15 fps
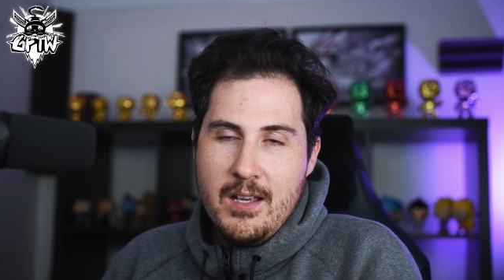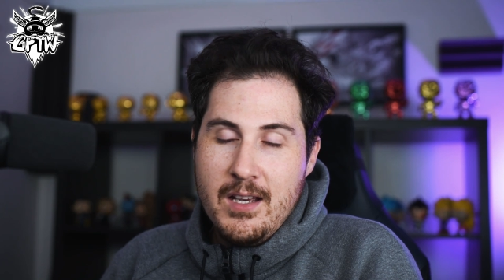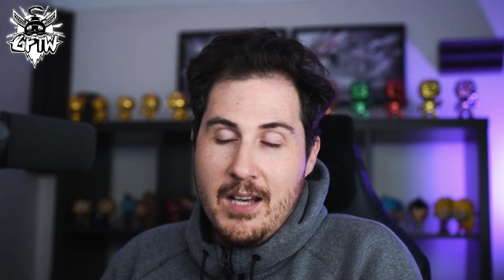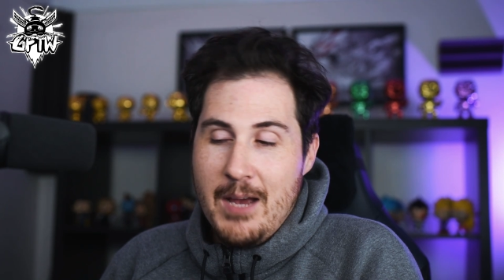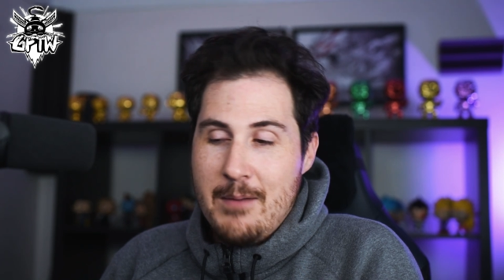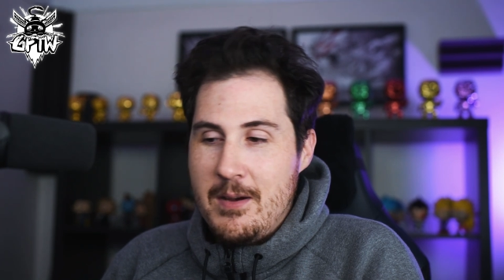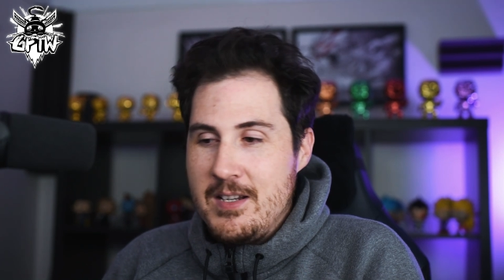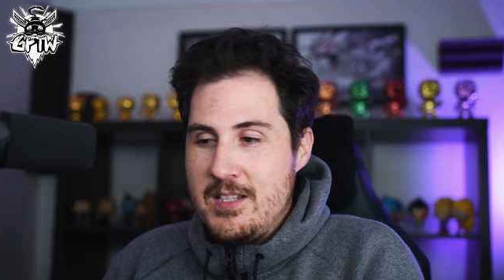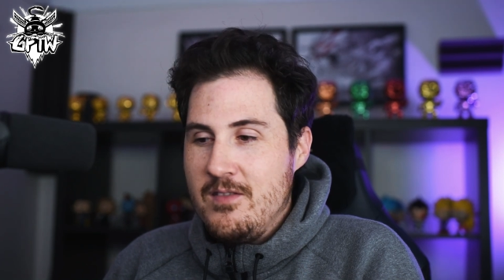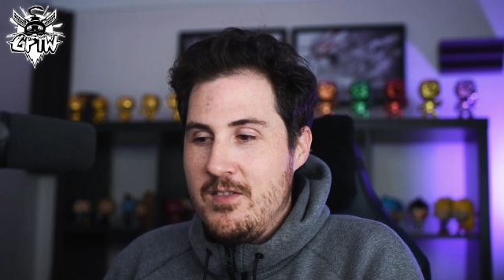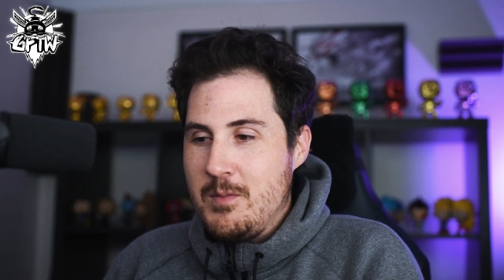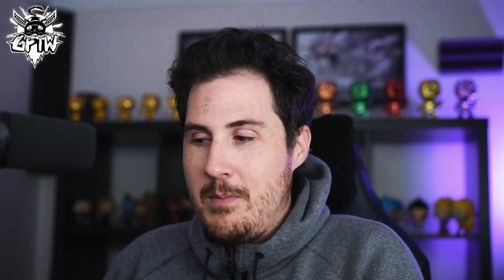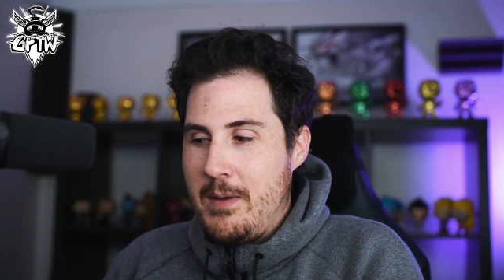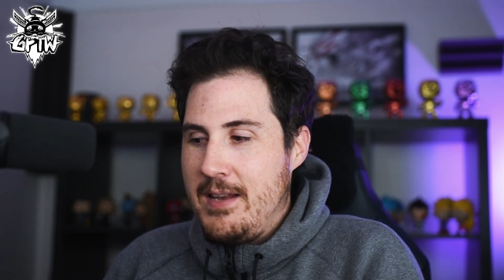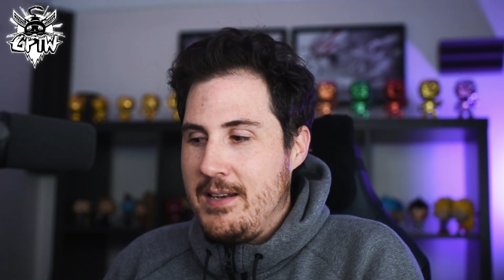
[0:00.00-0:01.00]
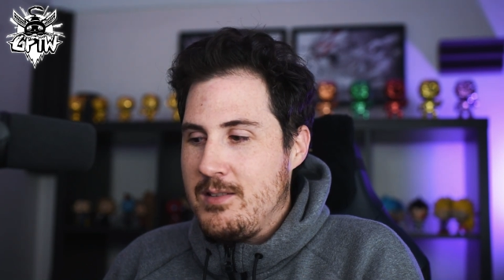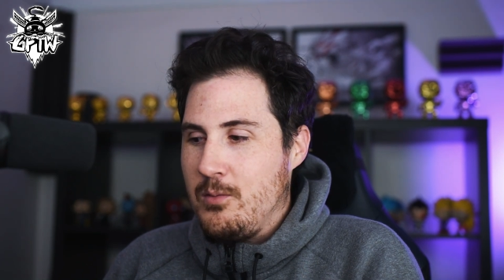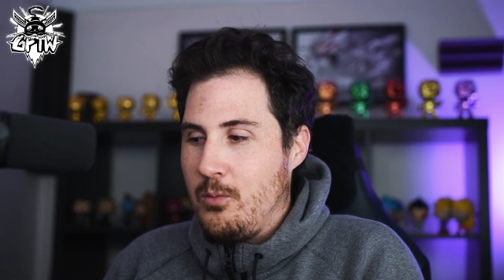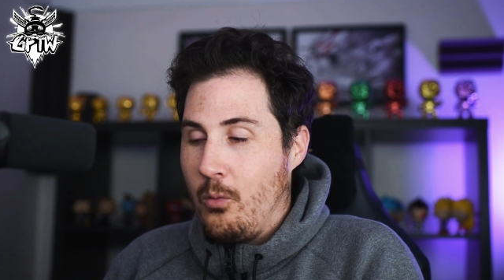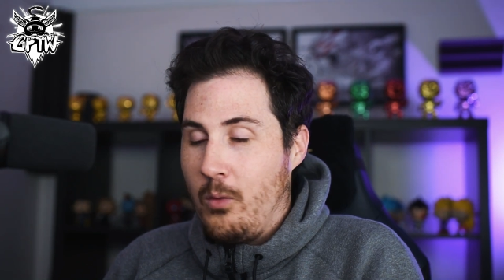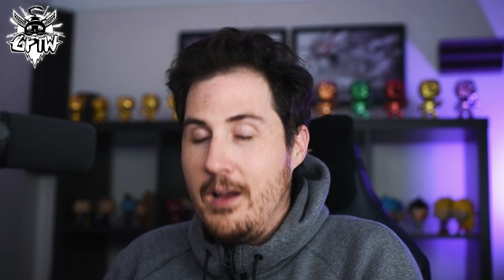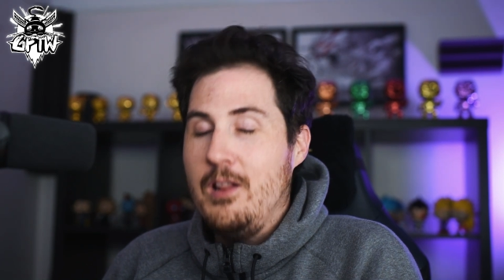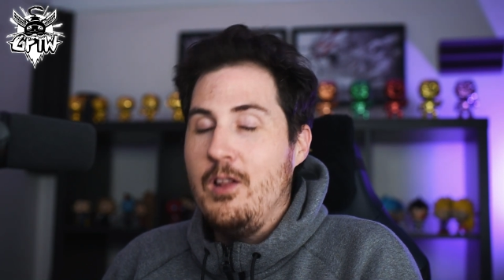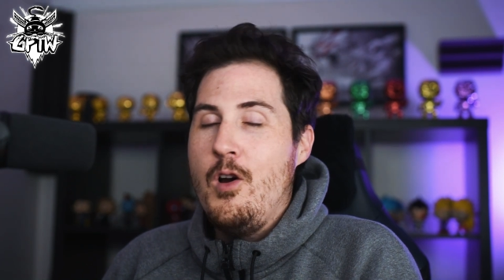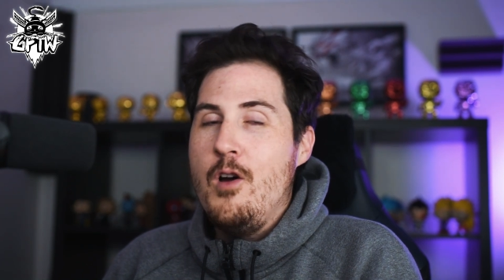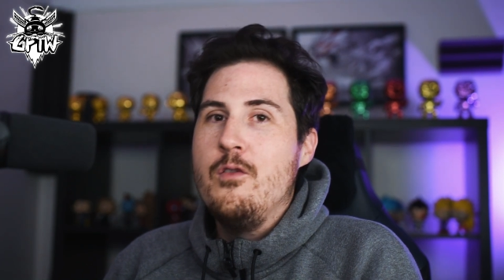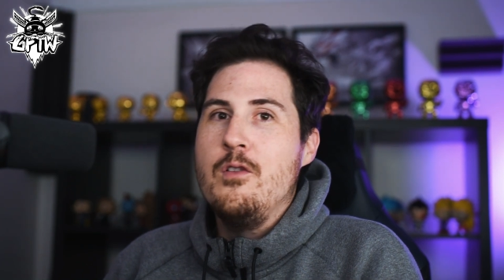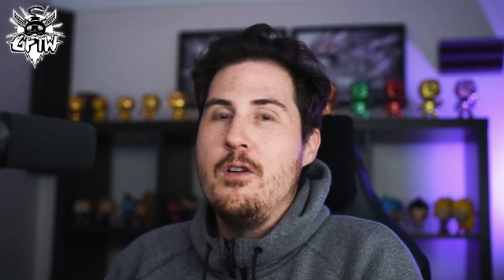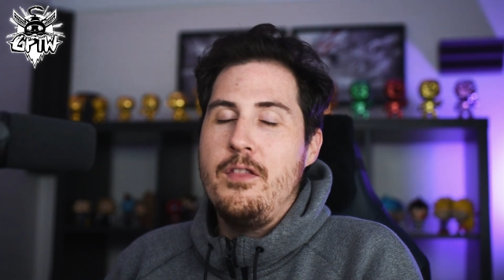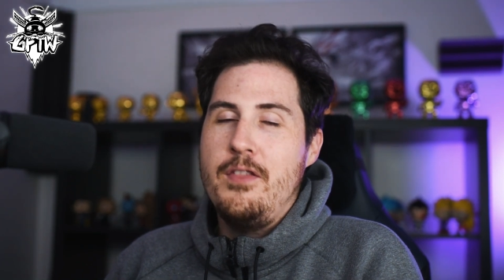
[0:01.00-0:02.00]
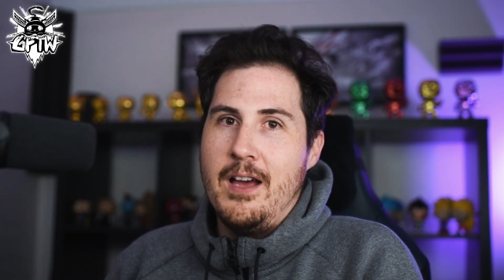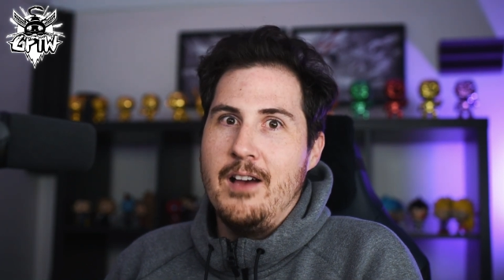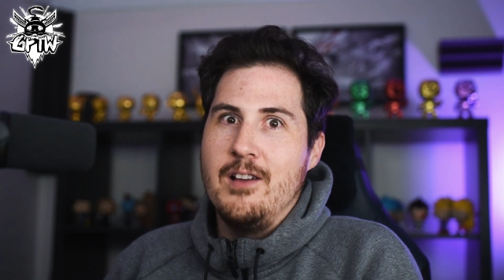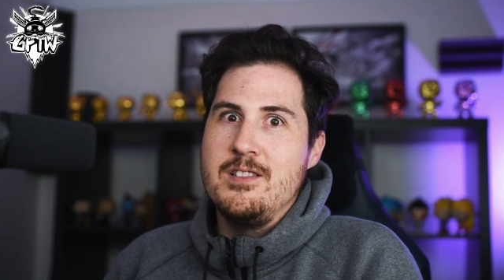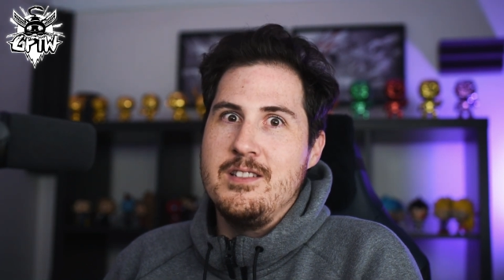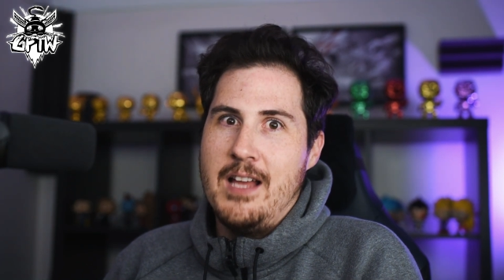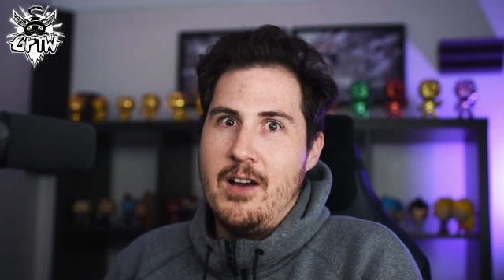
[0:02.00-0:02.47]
I must have spent well over 1,000